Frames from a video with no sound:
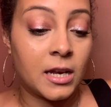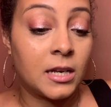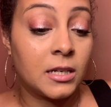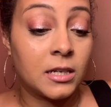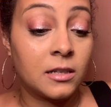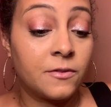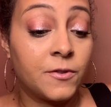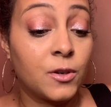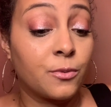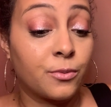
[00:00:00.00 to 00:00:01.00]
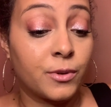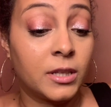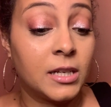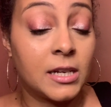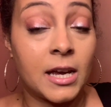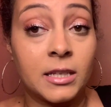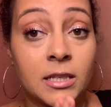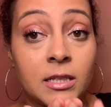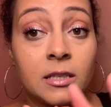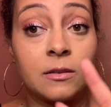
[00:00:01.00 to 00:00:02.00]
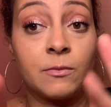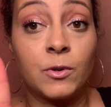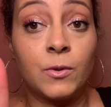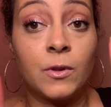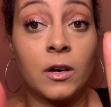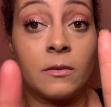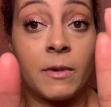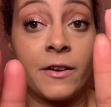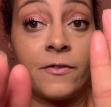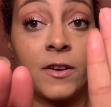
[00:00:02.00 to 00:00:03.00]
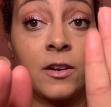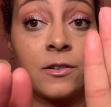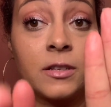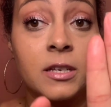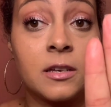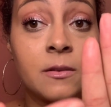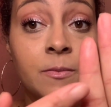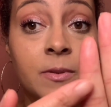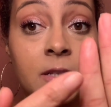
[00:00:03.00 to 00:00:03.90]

and it does feel really nice and smooth on my fingertips.